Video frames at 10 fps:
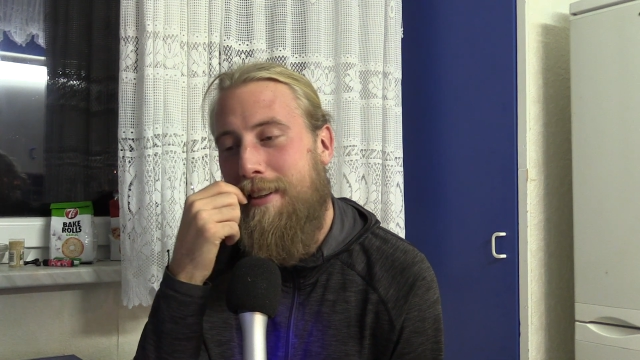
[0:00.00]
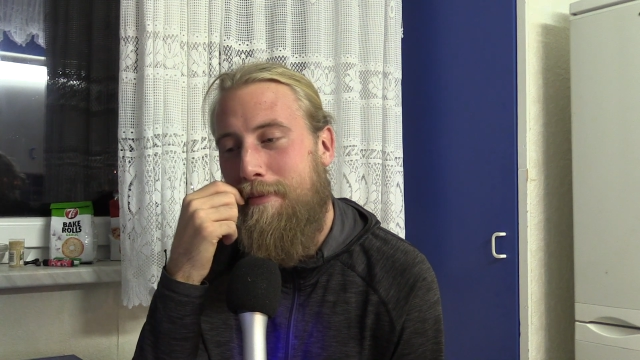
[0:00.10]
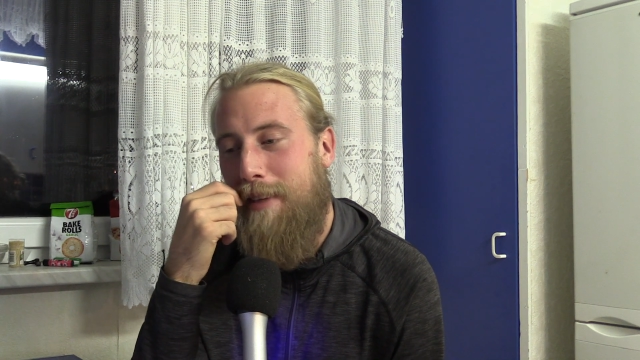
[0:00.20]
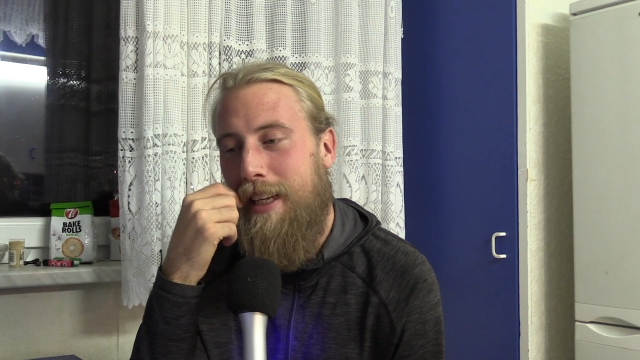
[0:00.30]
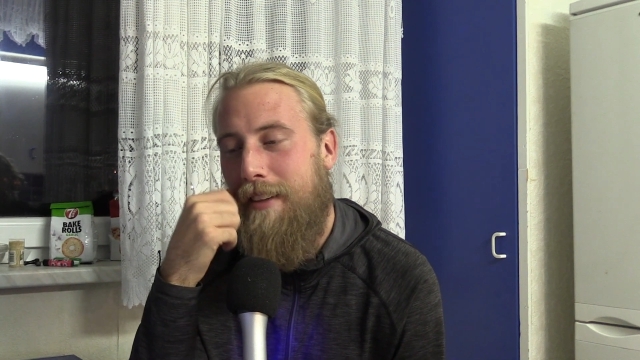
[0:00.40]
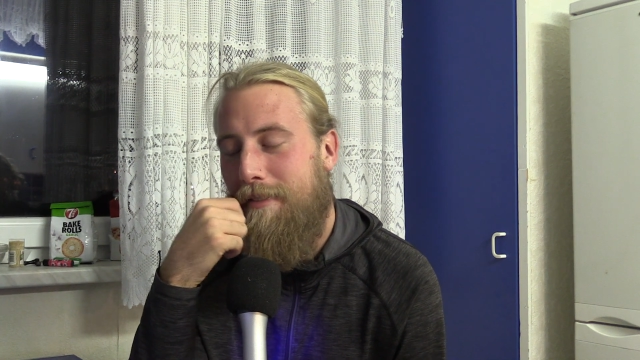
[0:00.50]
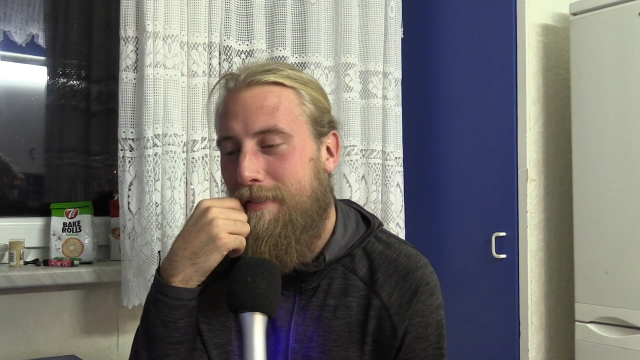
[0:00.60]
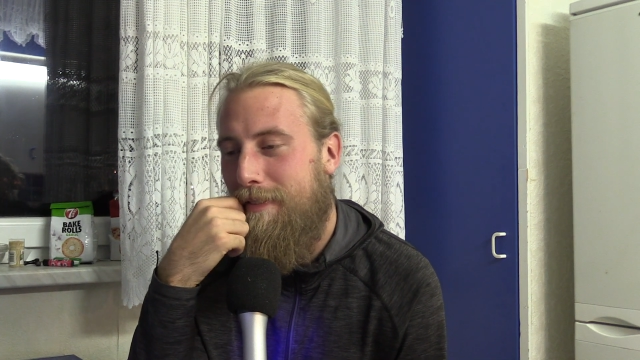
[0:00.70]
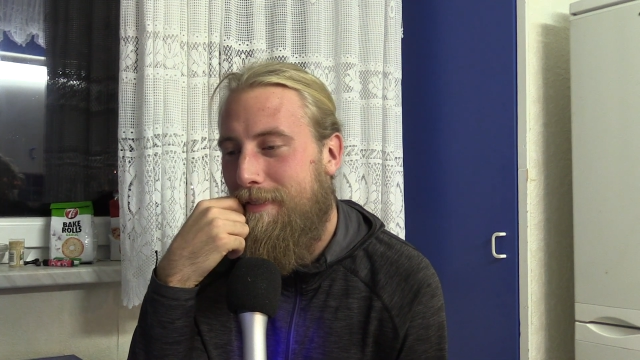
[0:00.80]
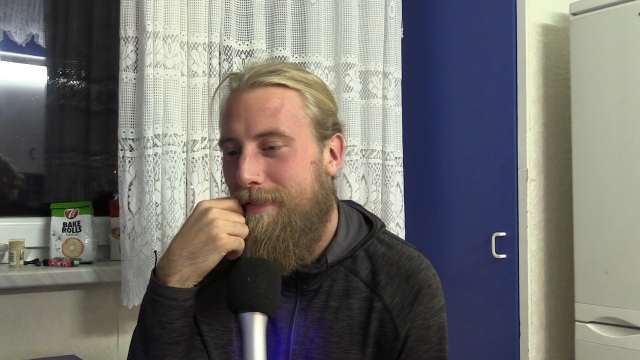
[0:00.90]
admit,
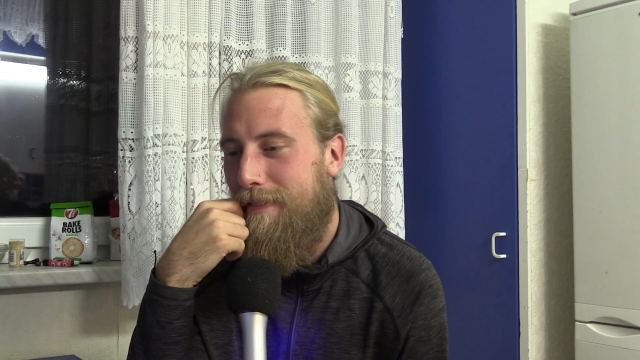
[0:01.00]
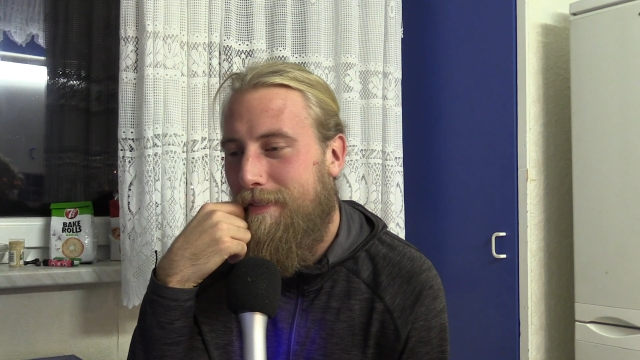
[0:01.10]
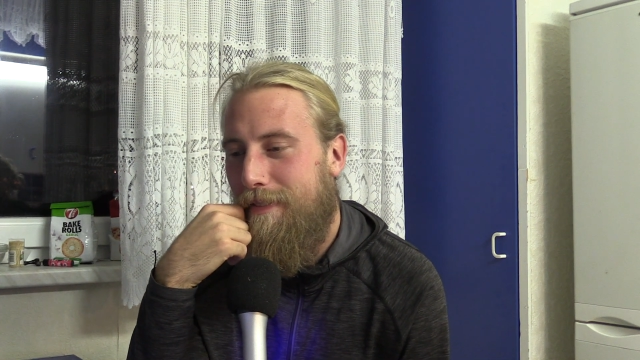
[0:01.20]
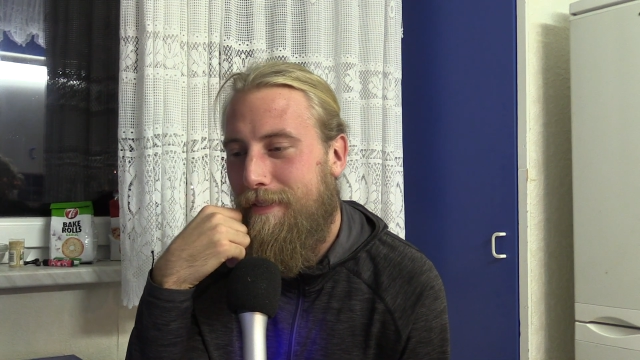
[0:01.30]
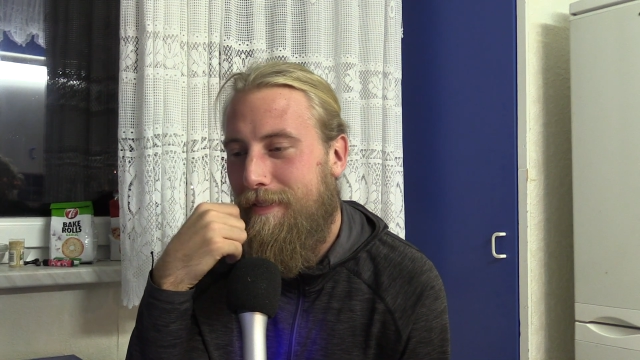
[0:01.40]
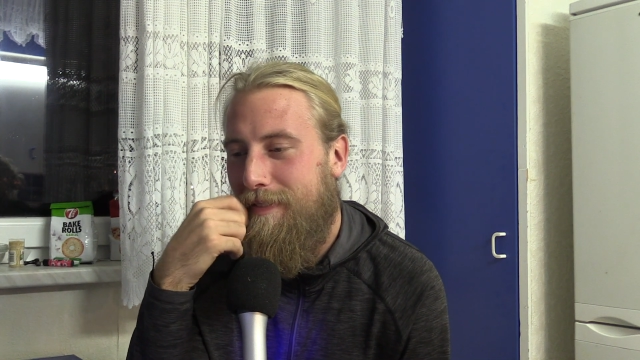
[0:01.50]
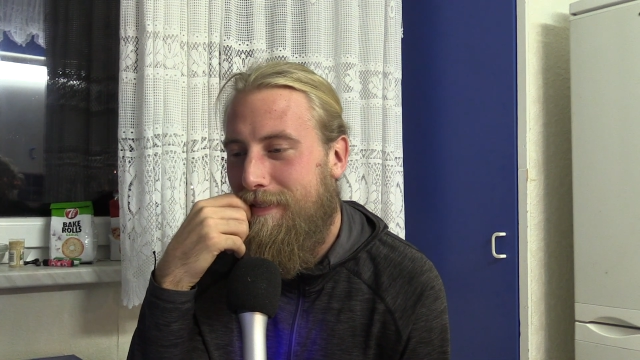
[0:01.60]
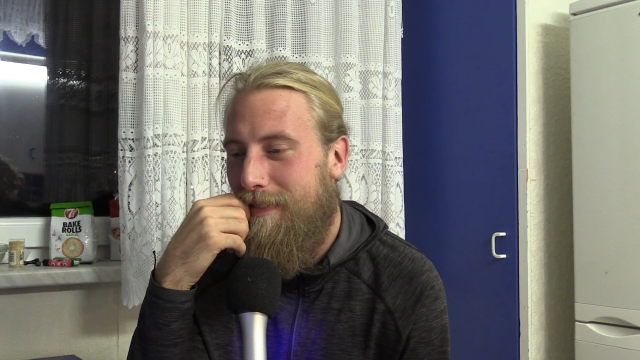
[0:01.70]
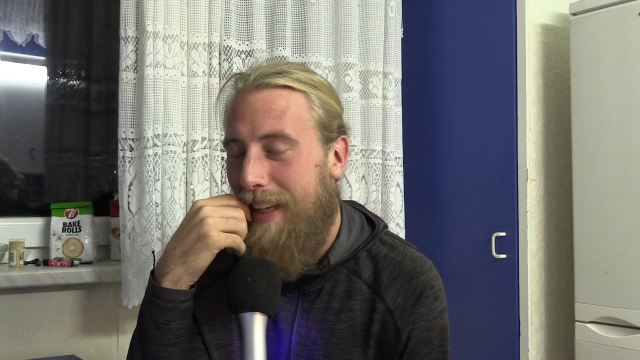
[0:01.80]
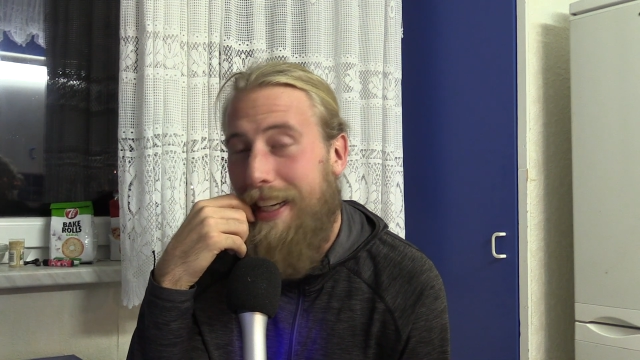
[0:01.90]

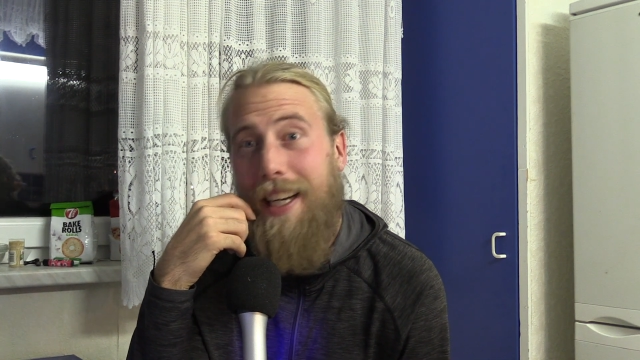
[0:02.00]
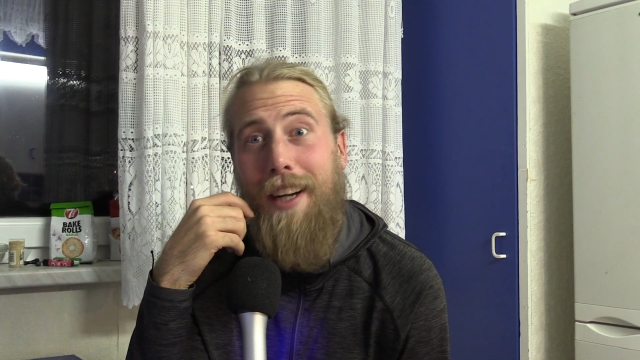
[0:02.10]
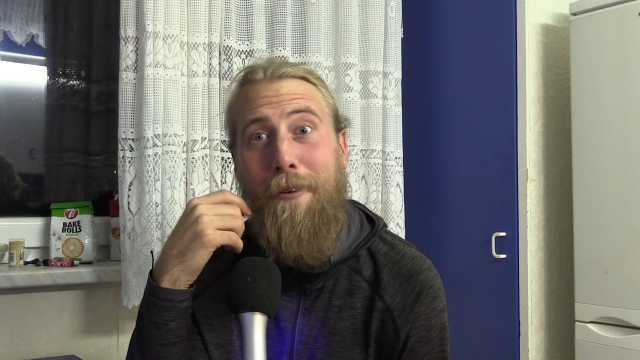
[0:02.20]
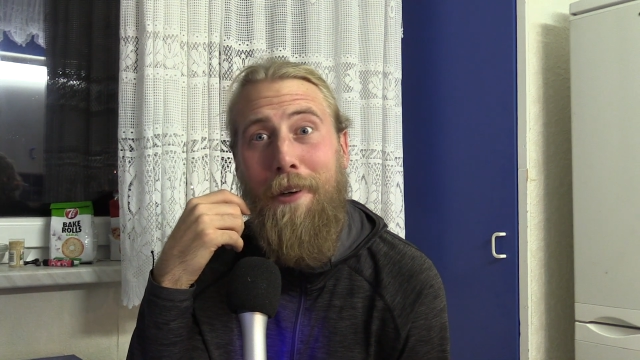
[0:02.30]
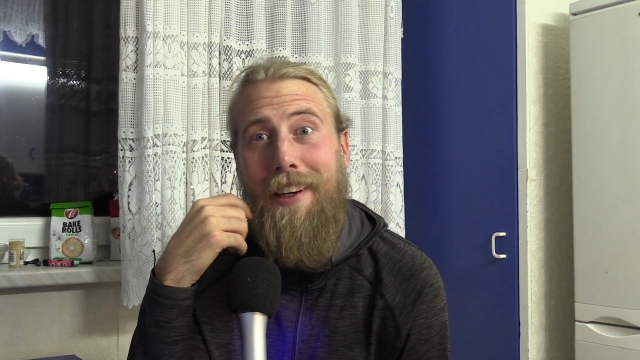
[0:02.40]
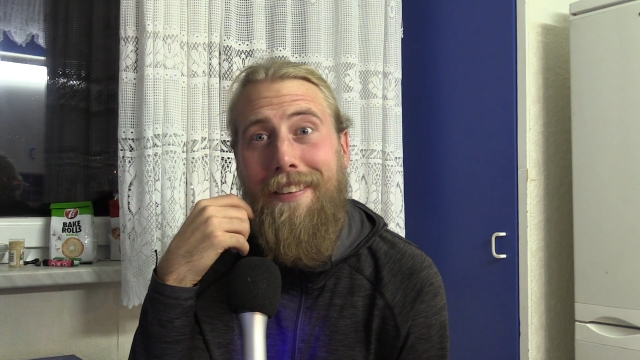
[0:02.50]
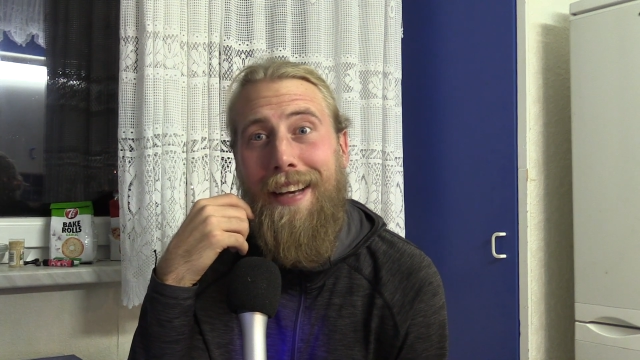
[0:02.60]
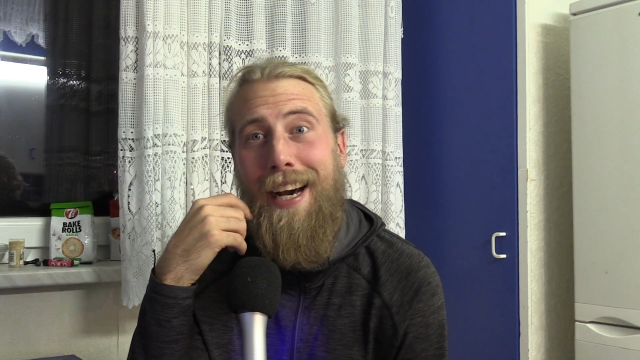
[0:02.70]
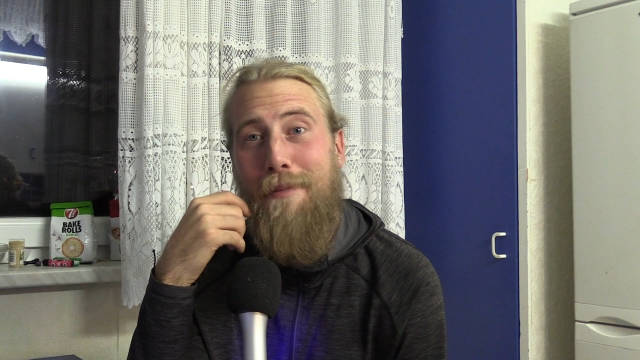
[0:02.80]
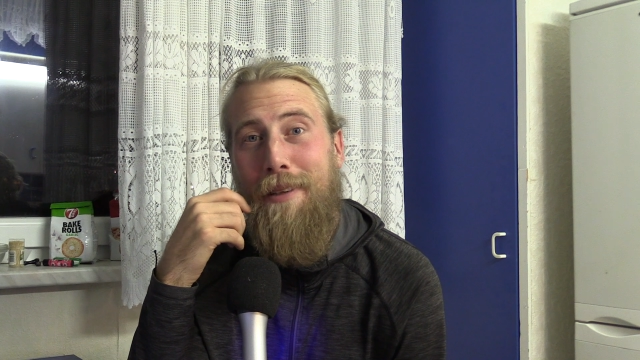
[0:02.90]
I kind of want it to
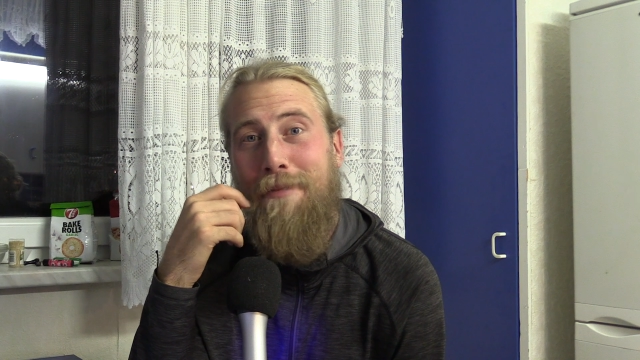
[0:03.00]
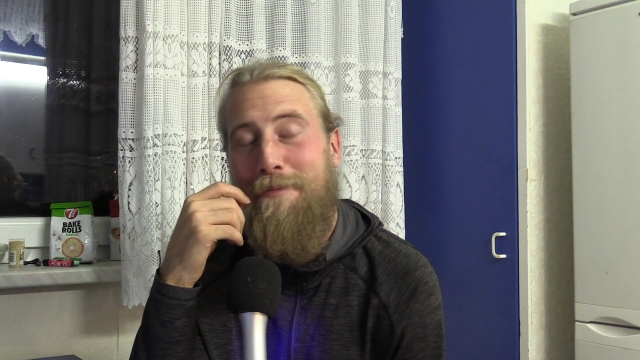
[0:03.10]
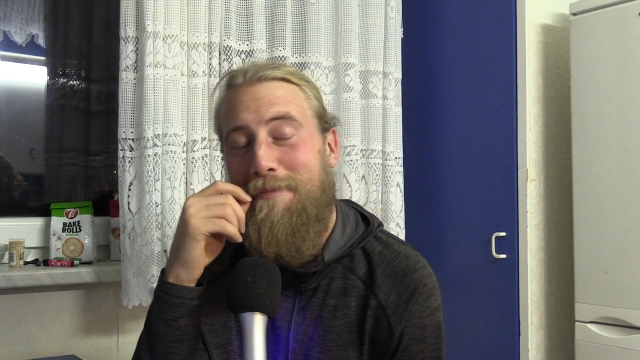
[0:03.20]
happen.